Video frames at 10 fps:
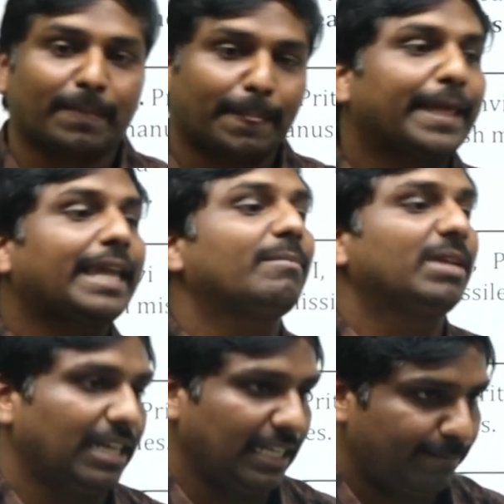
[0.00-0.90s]
chemical
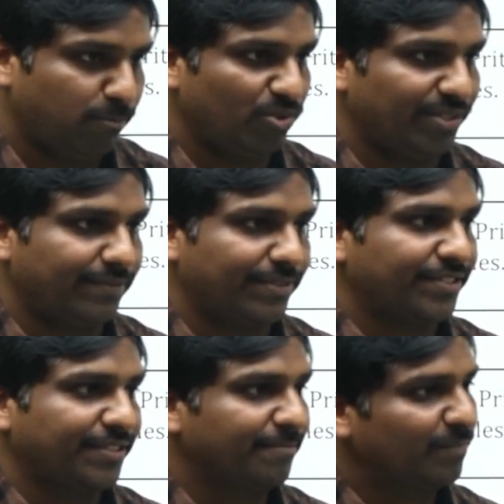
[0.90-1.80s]
explosives.
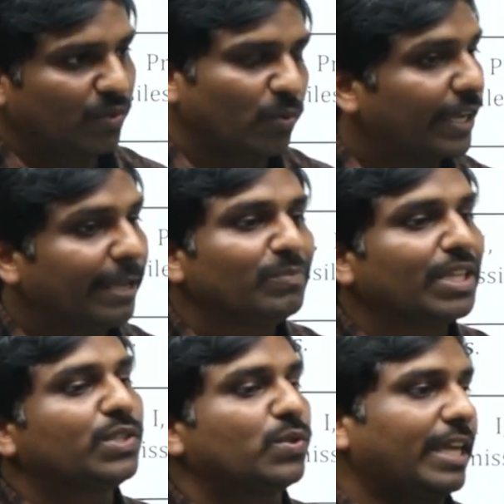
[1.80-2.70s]
Okay,
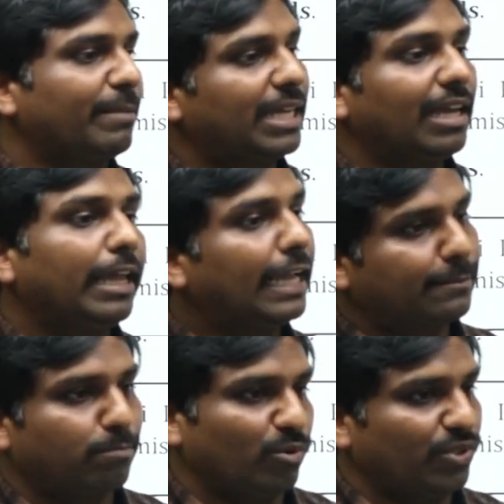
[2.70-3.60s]
so chemical
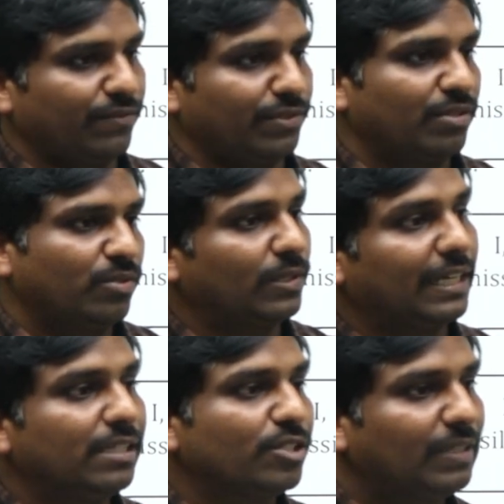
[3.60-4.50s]
explosives. So that is one.